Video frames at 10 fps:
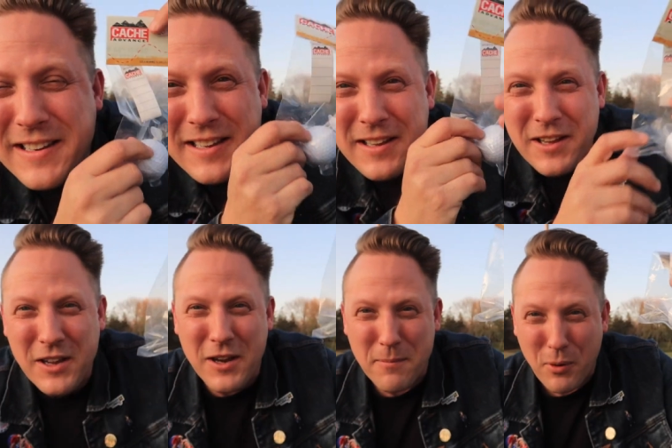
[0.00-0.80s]
it.
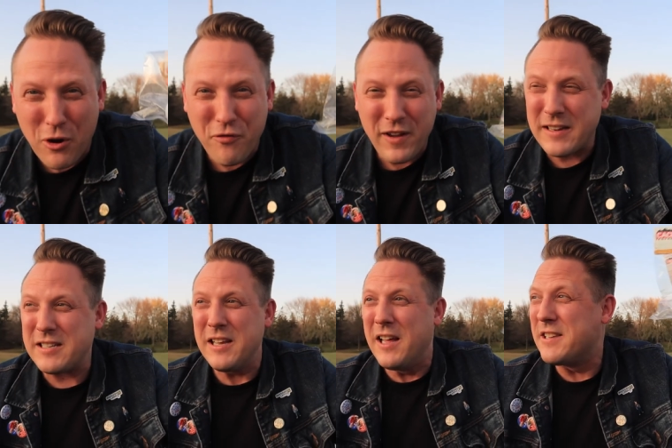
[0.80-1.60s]

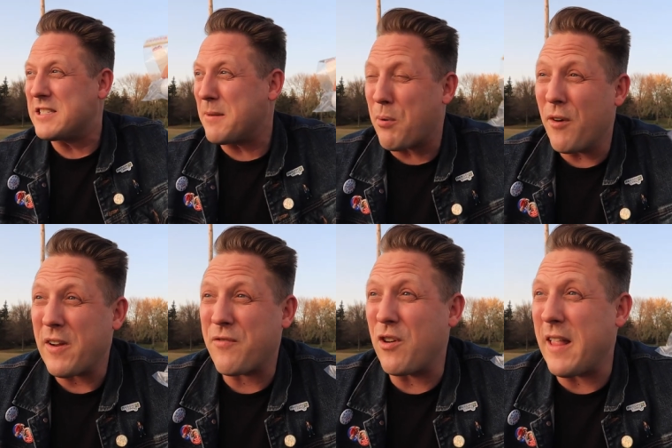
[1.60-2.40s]
Perfect. It's
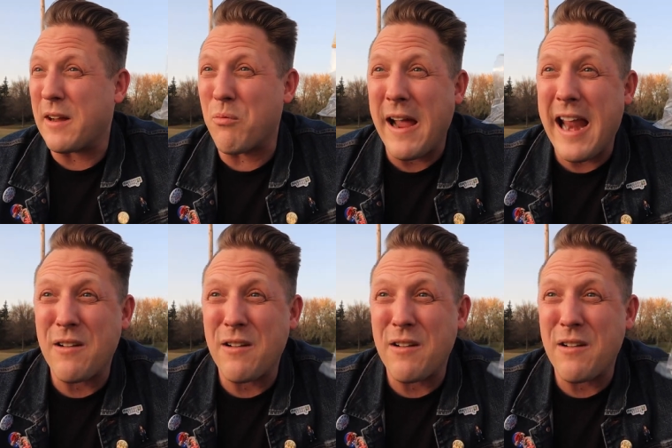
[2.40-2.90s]
perfect for like right